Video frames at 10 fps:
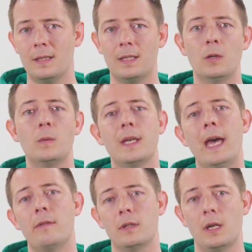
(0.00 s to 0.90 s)
to deal with
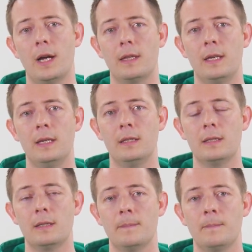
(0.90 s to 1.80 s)
errors like
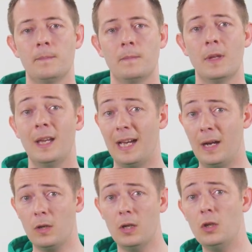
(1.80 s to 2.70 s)
these?
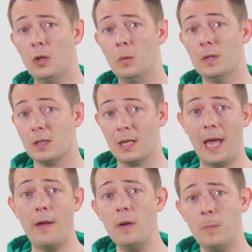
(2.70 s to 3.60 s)
How can you, as a
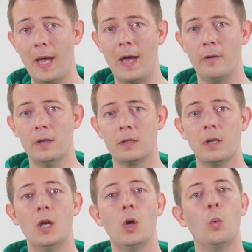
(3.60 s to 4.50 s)
caring parent,
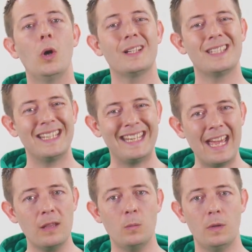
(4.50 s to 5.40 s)
work
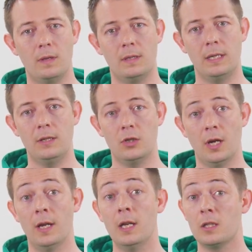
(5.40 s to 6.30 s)
together with the
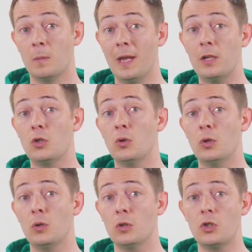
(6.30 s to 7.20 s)
teacher to make sure
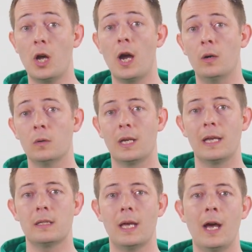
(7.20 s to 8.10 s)
your child
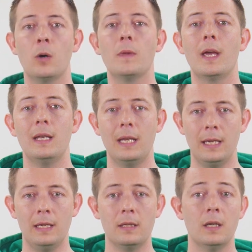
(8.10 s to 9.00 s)
gets the help they
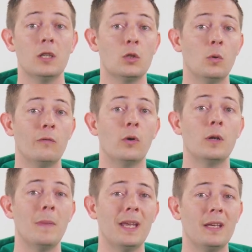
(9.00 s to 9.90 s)
need to
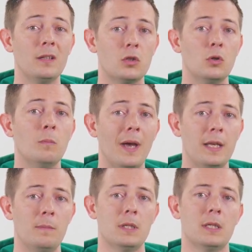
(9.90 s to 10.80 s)
avoid making too
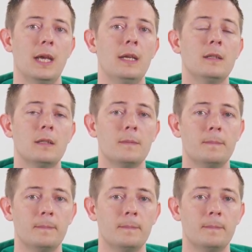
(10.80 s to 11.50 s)
many mistakes?